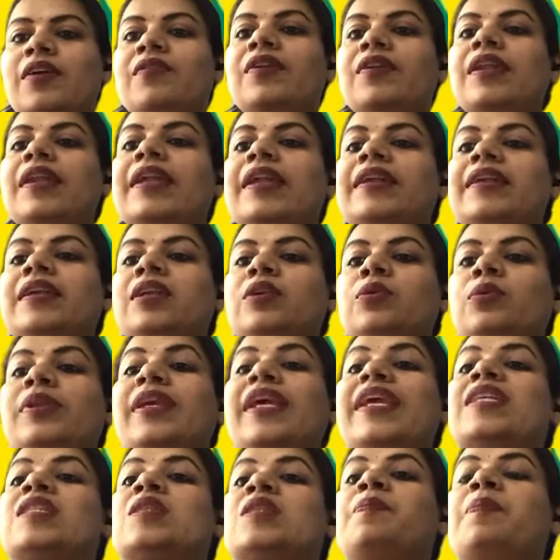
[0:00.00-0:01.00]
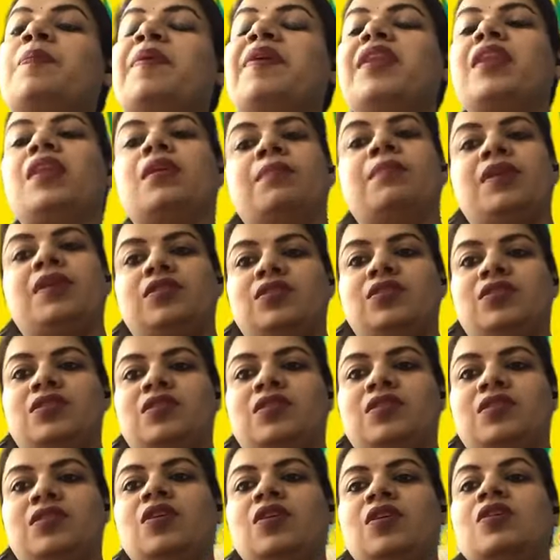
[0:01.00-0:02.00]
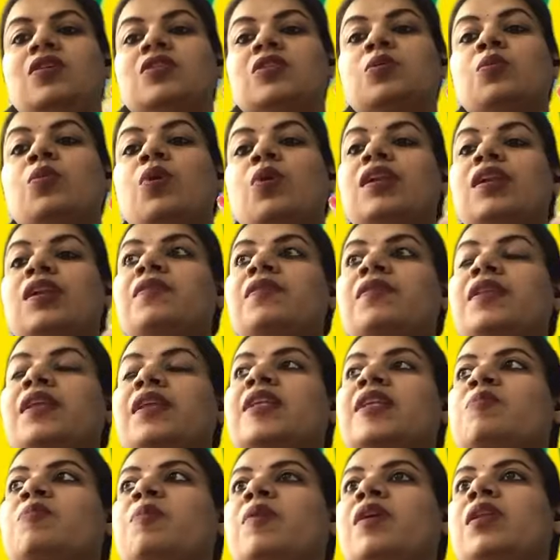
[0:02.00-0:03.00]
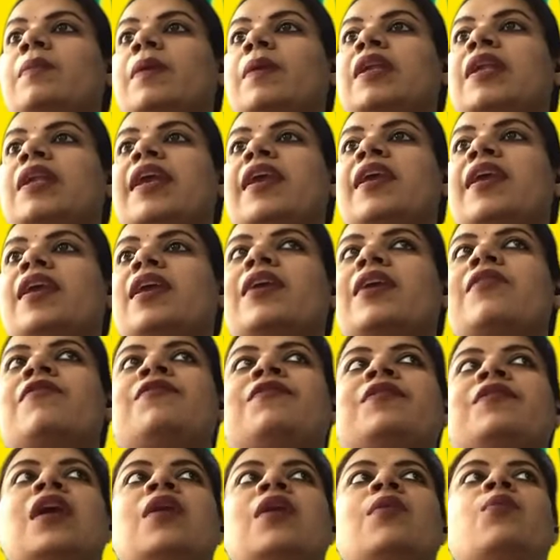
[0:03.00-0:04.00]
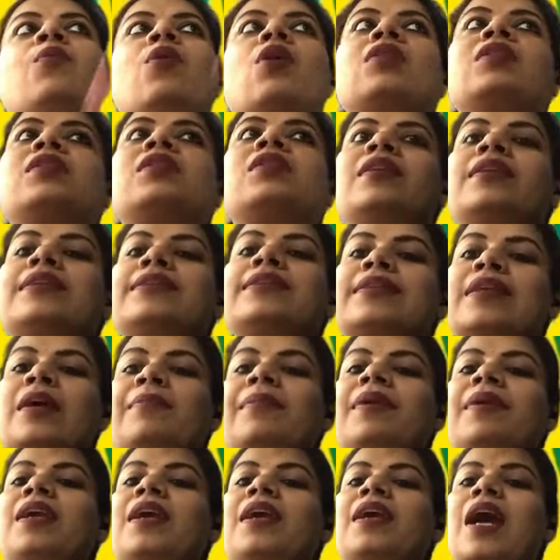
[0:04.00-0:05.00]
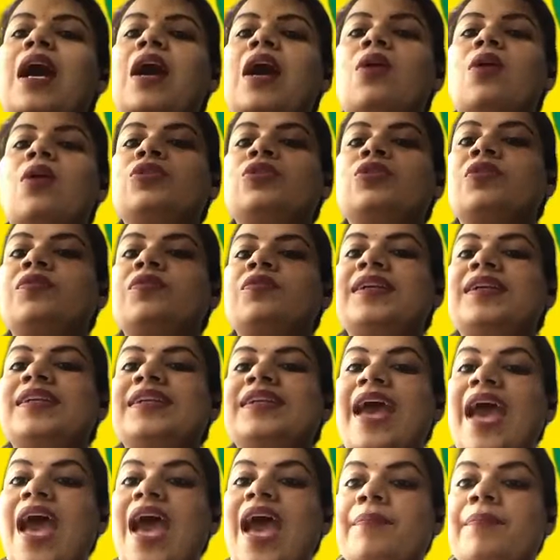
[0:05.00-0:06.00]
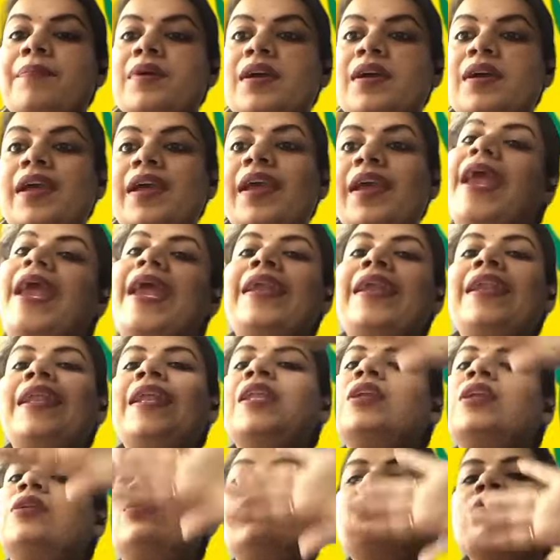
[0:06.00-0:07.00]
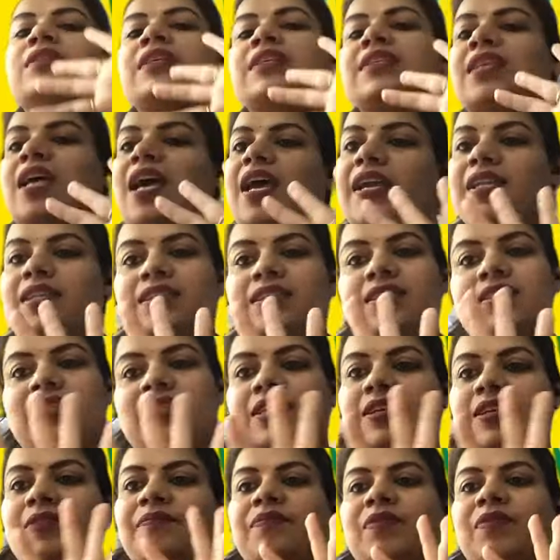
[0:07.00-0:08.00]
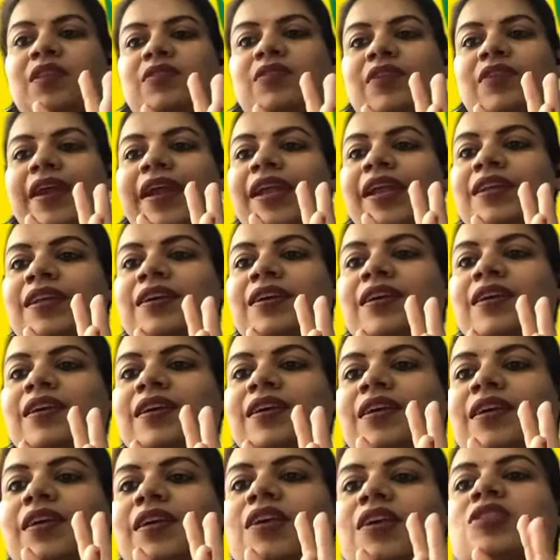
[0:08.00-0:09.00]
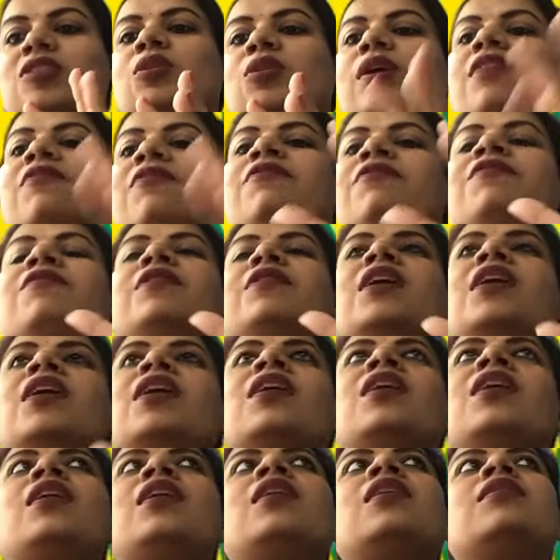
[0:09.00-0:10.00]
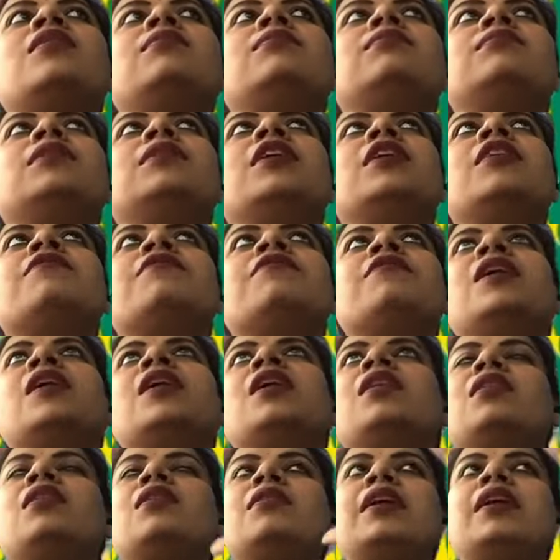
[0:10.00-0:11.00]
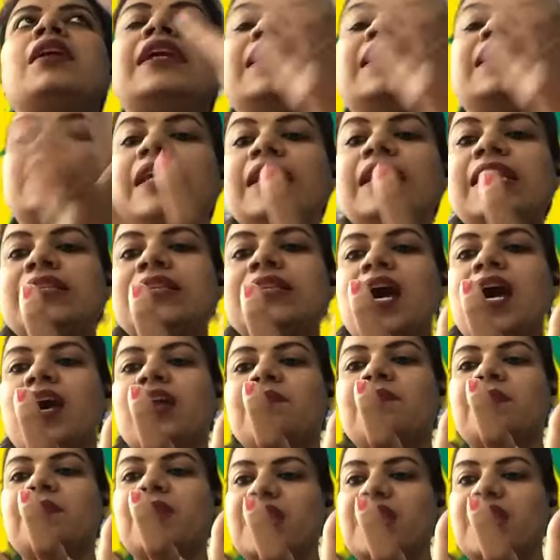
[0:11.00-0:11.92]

related to the experiments. So whatever the experiment, like if the water is coming out of the tap, it includes the science, right? So if the idlis are